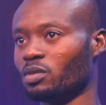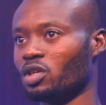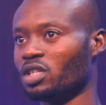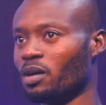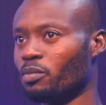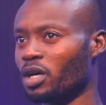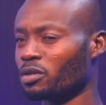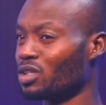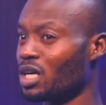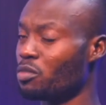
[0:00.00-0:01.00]
But that
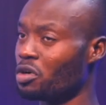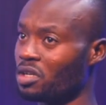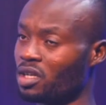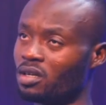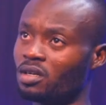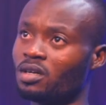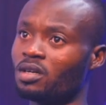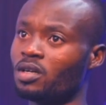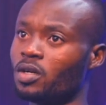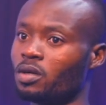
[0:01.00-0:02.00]
particular Monday,
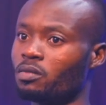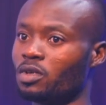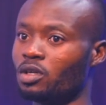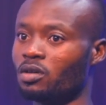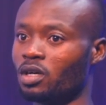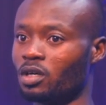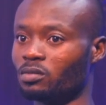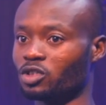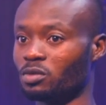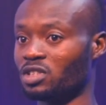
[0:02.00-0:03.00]

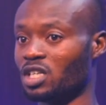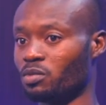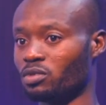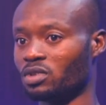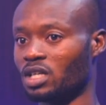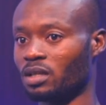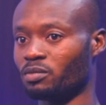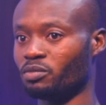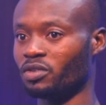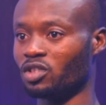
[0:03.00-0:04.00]
something happened that
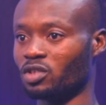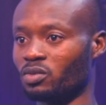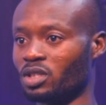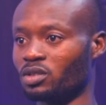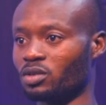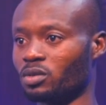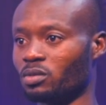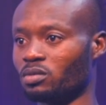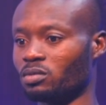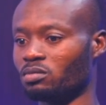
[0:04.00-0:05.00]
previous week,
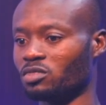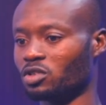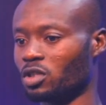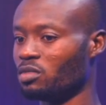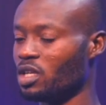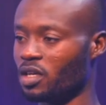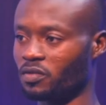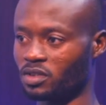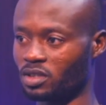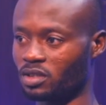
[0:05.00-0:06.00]
so some left.